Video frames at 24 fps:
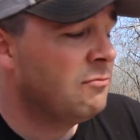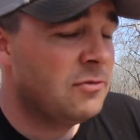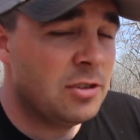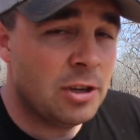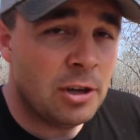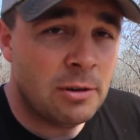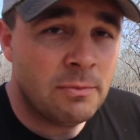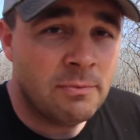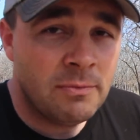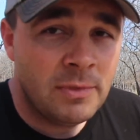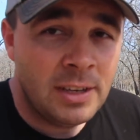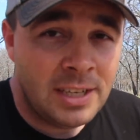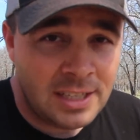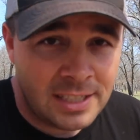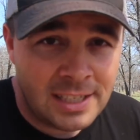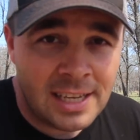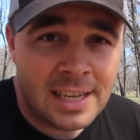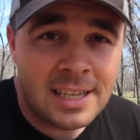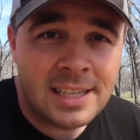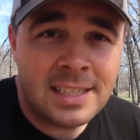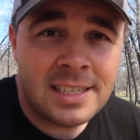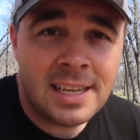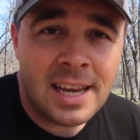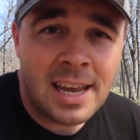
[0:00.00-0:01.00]
So he's
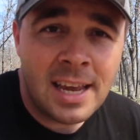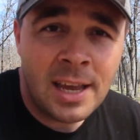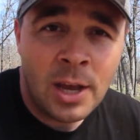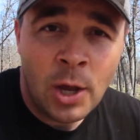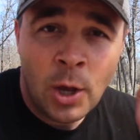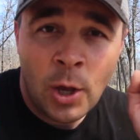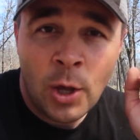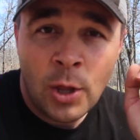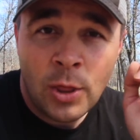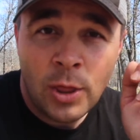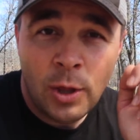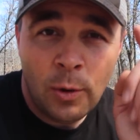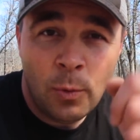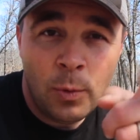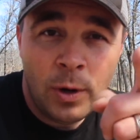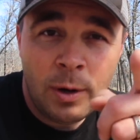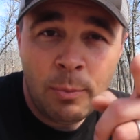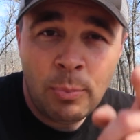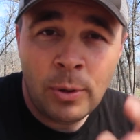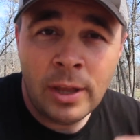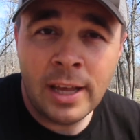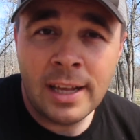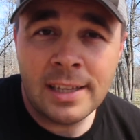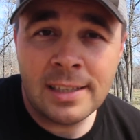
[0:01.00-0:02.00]
dead set that
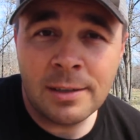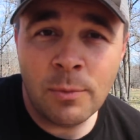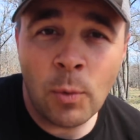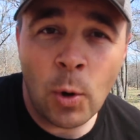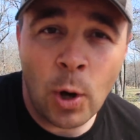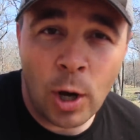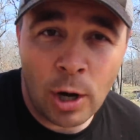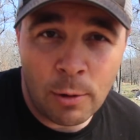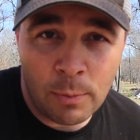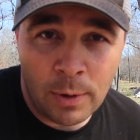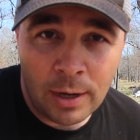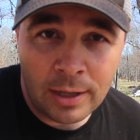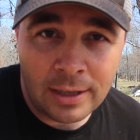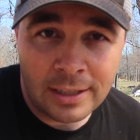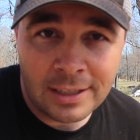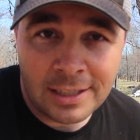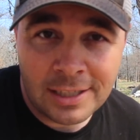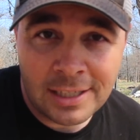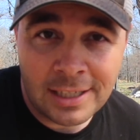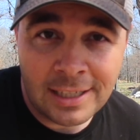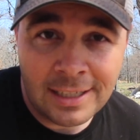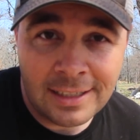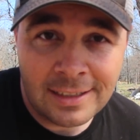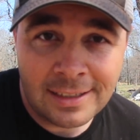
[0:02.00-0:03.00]
we plant some watermelon
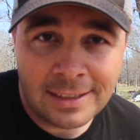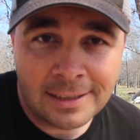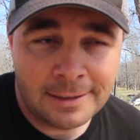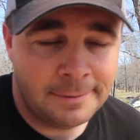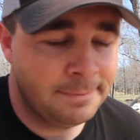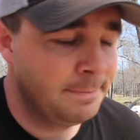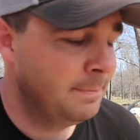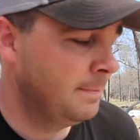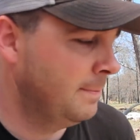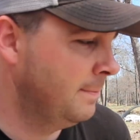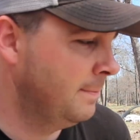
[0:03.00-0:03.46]
seeds.